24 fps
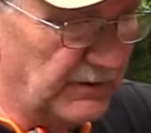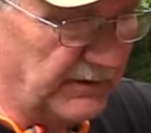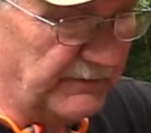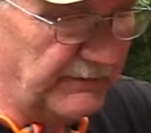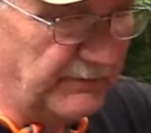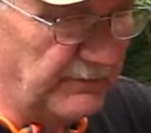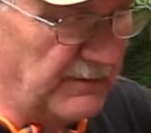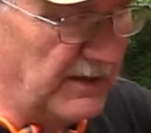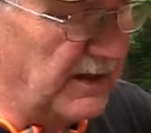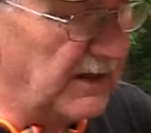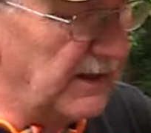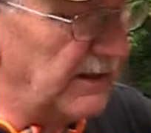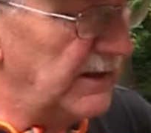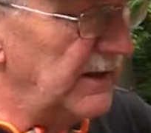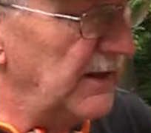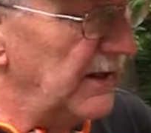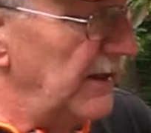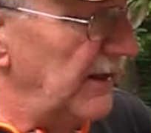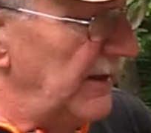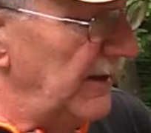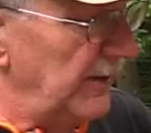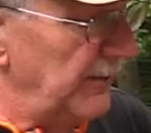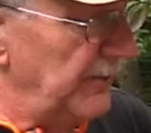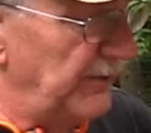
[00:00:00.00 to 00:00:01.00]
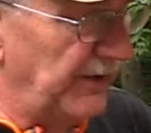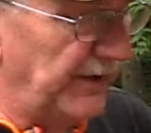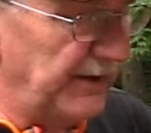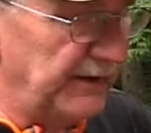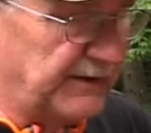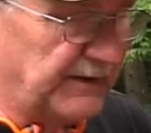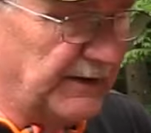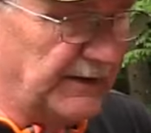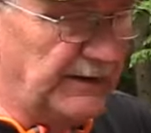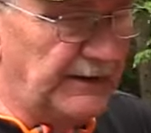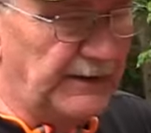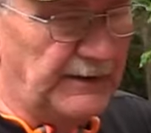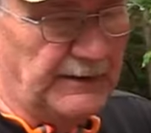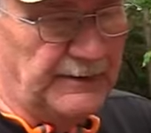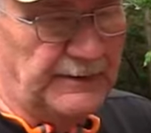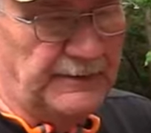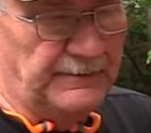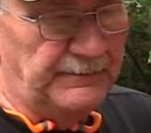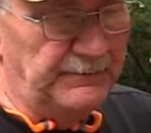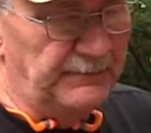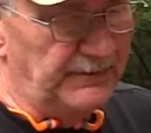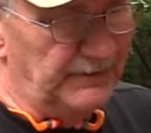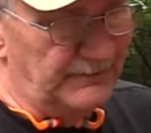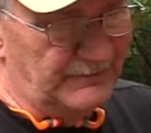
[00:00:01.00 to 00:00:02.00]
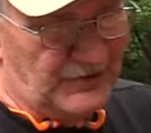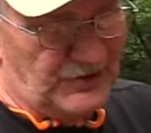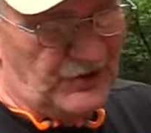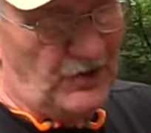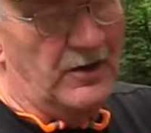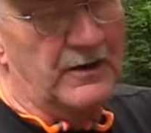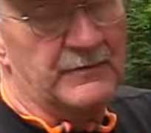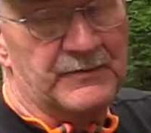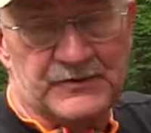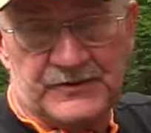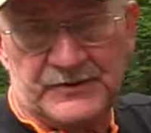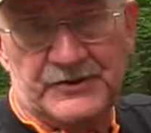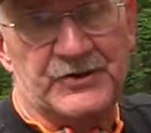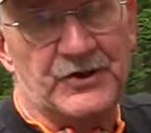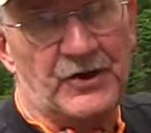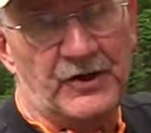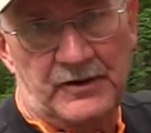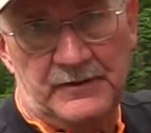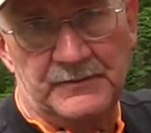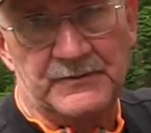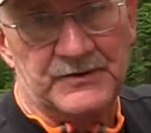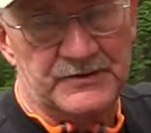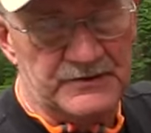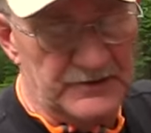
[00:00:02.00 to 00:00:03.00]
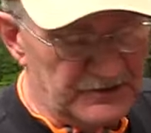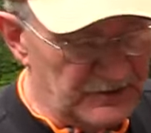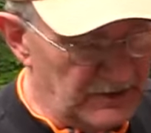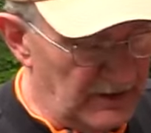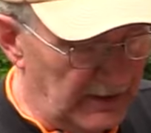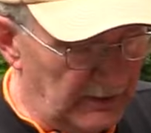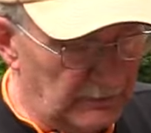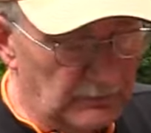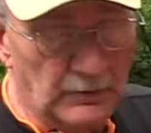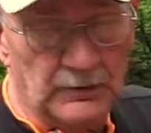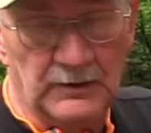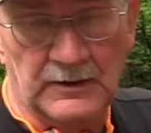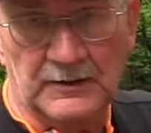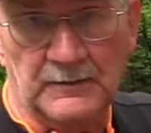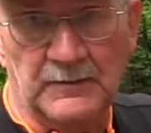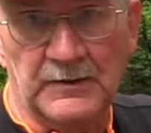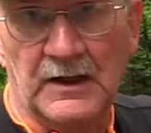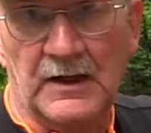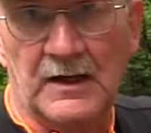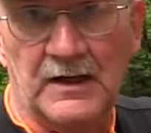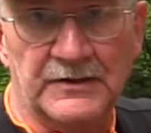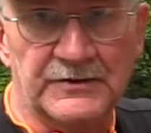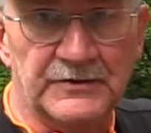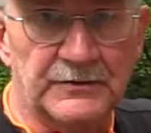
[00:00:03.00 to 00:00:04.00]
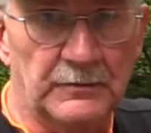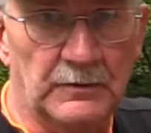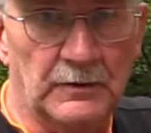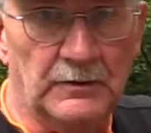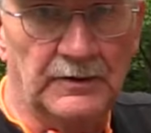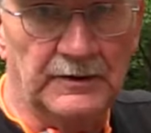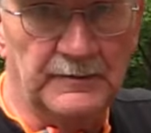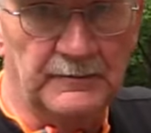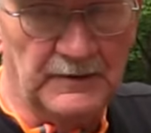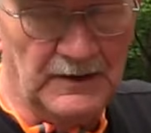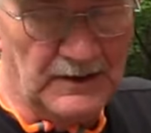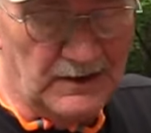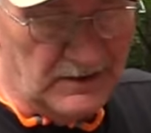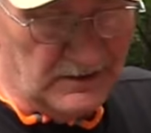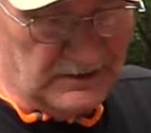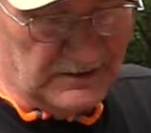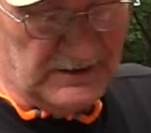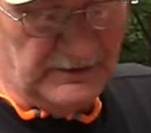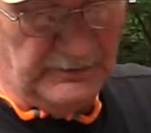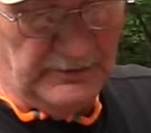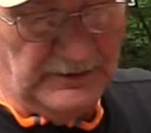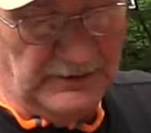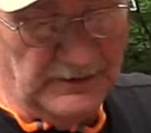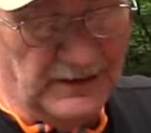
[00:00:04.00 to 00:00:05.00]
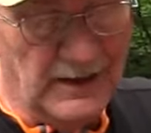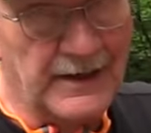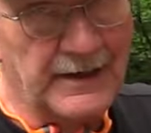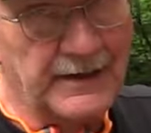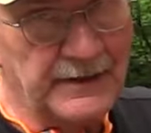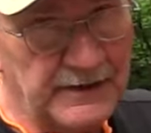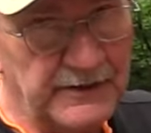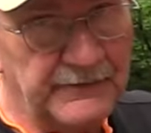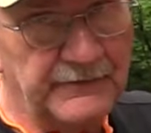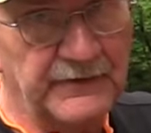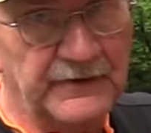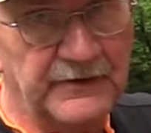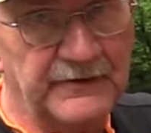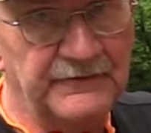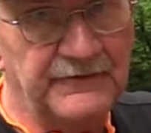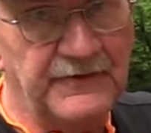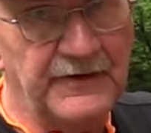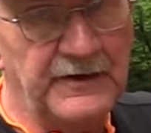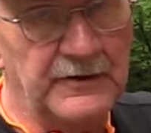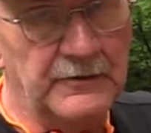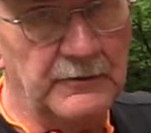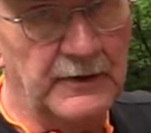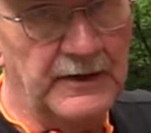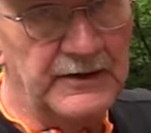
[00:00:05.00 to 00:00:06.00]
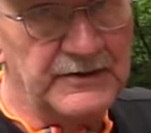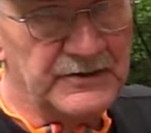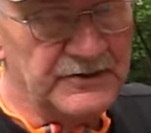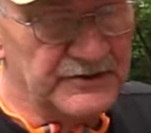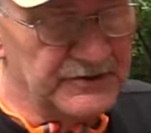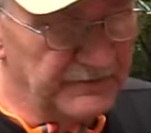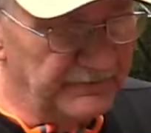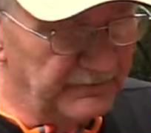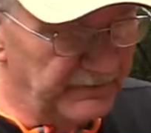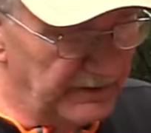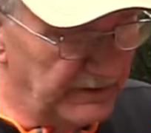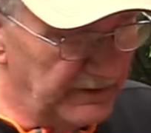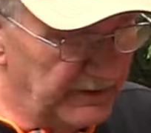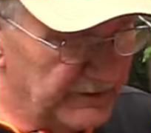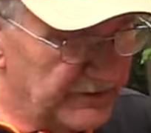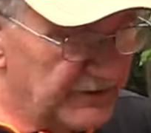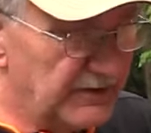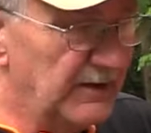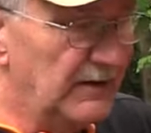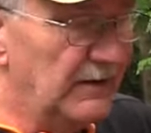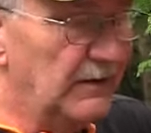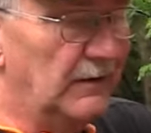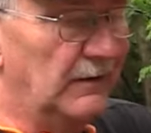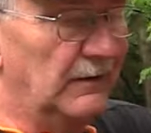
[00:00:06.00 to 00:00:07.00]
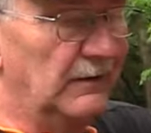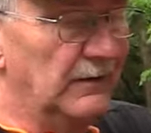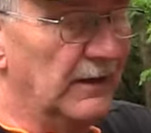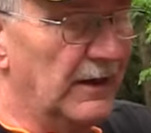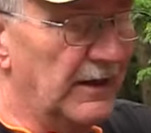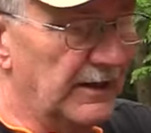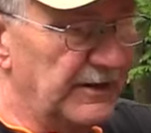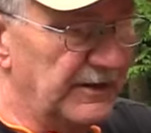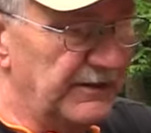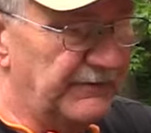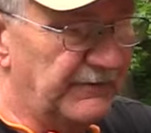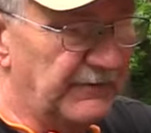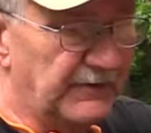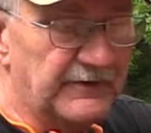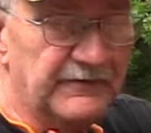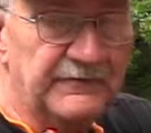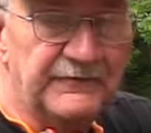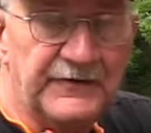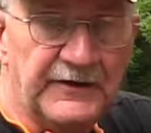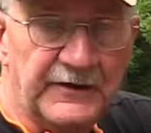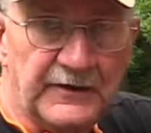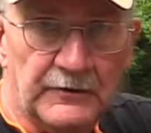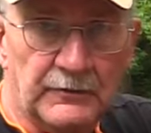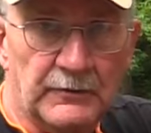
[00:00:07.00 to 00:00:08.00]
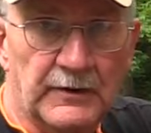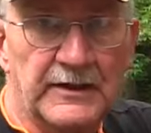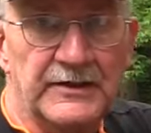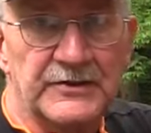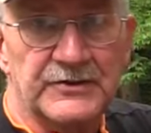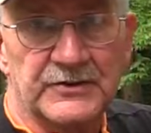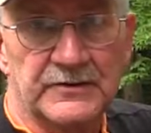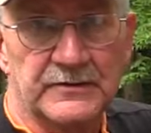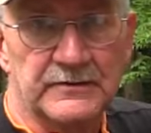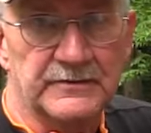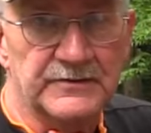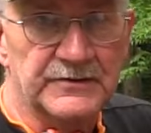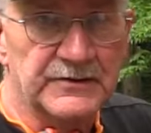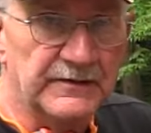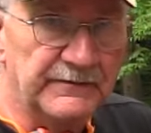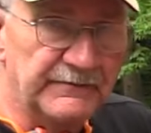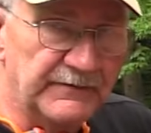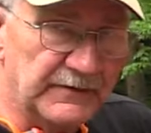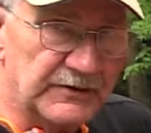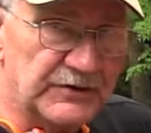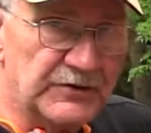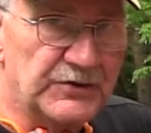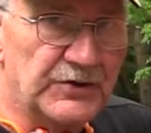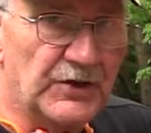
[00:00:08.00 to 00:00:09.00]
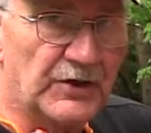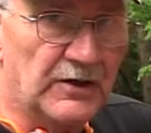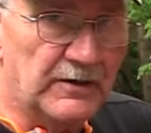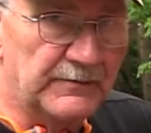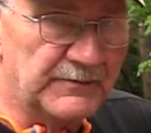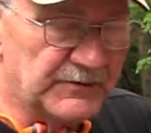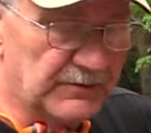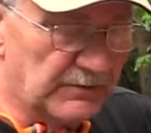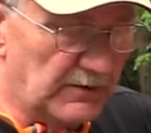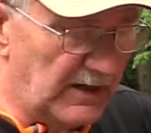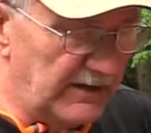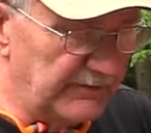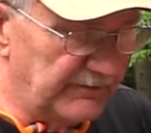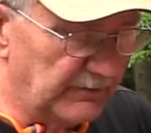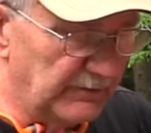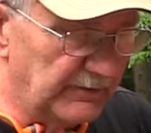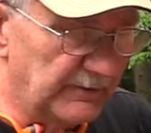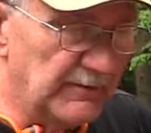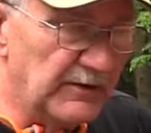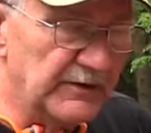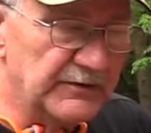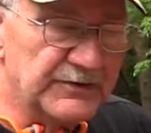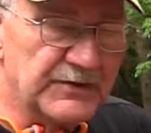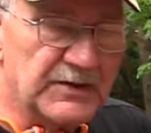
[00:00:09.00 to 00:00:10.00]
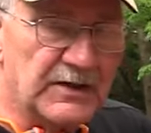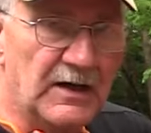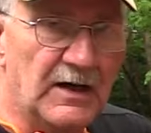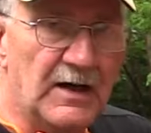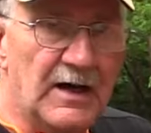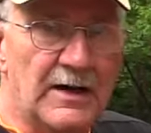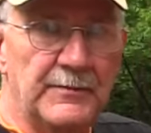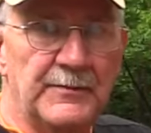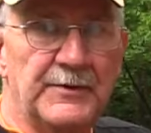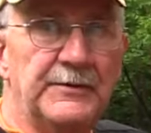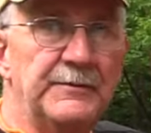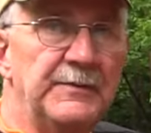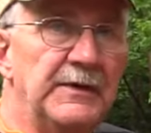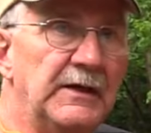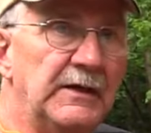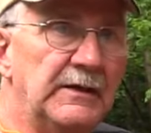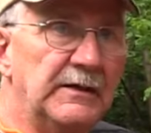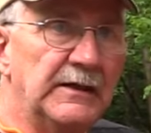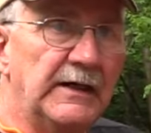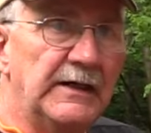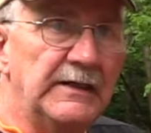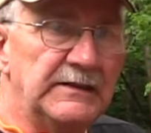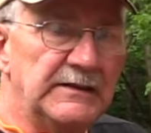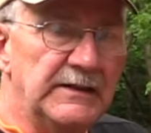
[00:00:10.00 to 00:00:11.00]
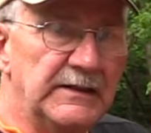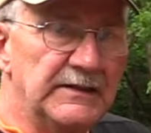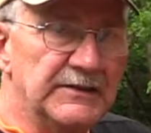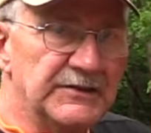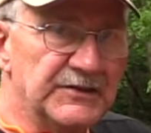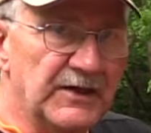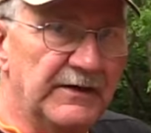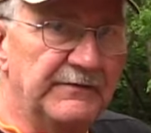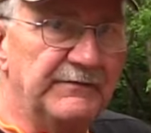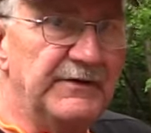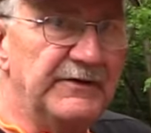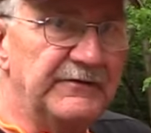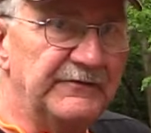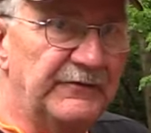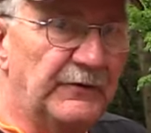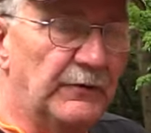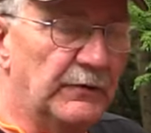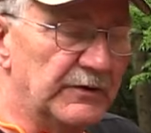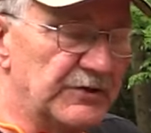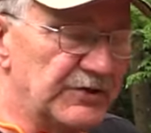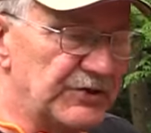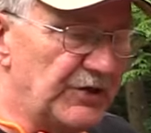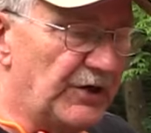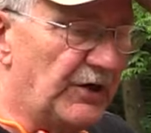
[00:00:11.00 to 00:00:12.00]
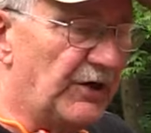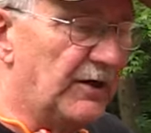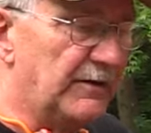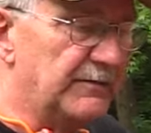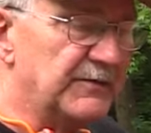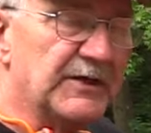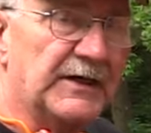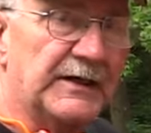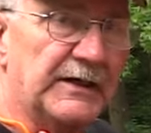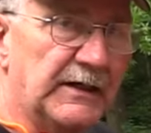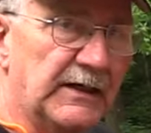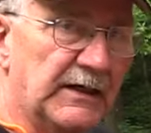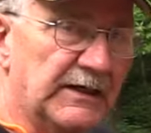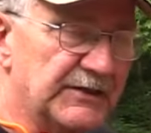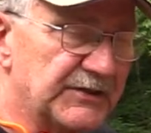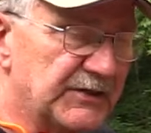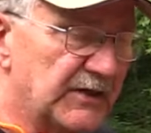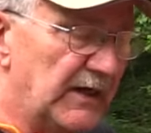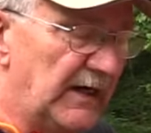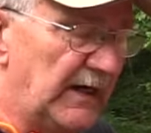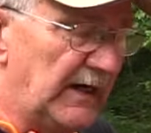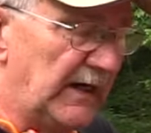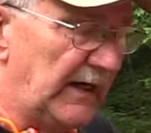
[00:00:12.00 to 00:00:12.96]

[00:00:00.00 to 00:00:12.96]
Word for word: were even made, but, uh, but Sharps are Sharps, just like Rolling Blocks are Rolling Blocks. There were a lot of different configurations of this, a lot of different configurations of the Sharps rifle, the most common being the eighteen seventy-four Sharps, I guess.